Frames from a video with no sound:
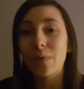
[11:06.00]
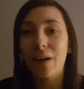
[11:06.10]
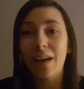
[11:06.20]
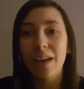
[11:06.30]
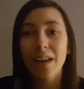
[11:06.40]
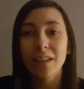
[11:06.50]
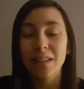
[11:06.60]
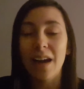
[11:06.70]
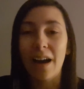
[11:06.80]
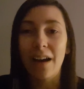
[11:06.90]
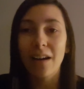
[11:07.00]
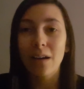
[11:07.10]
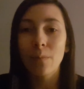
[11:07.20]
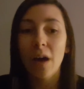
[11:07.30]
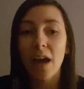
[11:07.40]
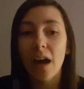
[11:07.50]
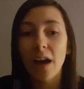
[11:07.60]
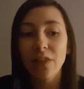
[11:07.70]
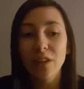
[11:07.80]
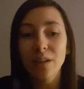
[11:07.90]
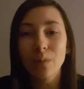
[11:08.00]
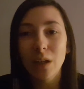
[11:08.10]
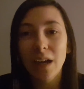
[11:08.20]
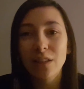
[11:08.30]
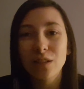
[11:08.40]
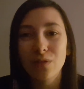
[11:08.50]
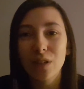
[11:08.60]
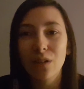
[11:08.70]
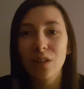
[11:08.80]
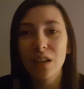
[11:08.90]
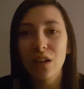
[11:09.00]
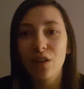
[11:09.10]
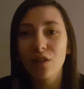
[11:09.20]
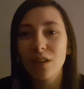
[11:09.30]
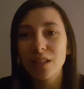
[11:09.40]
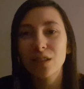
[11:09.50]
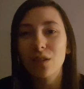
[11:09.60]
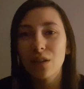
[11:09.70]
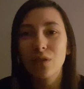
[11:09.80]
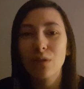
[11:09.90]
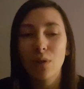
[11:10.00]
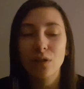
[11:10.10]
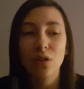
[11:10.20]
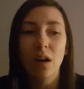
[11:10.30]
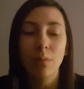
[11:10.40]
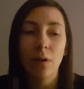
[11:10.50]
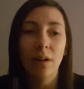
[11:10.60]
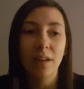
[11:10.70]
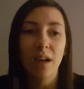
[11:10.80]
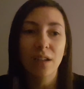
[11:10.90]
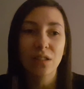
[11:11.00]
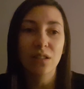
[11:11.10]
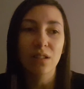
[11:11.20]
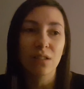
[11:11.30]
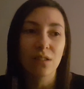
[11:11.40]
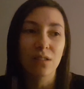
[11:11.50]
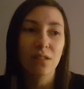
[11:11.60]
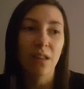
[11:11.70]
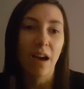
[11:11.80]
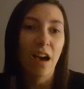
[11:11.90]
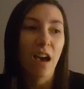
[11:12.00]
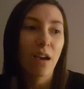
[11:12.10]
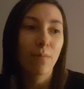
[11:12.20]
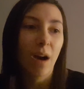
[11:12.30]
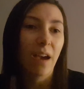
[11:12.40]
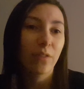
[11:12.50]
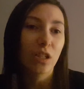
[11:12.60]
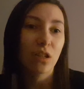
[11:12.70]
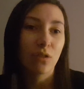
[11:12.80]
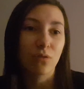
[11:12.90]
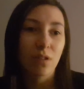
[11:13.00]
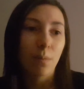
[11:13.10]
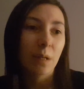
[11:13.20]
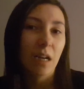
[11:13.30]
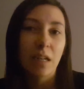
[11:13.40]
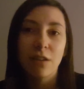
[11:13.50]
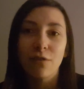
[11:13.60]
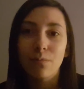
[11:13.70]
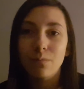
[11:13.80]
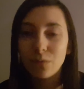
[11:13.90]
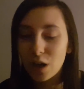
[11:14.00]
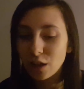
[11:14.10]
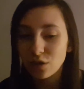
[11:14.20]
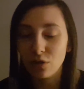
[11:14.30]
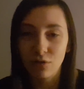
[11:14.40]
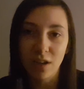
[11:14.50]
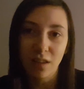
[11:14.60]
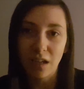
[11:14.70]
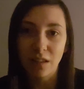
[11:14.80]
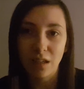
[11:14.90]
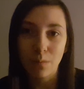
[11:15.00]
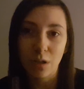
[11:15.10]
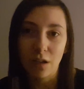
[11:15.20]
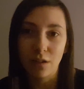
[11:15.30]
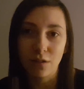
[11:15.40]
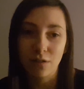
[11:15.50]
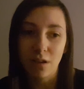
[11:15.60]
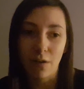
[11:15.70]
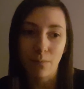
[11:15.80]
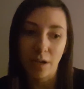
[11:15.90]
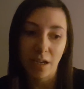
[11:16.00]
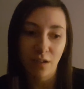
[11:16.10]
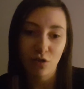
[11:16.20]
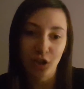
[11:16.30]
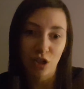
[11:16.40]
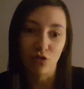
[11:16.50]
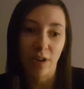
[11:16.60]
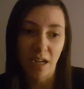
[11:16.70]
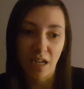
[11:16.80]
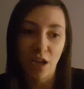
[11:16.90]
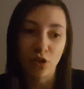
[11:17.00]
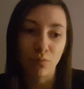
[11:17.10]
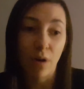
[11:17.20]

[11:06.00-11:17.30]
But yeah, um, I think I'm going to end this video here. That's all I really want to talk about, I guess, is that my videos have been kind of not so great lately because of my energy drainage.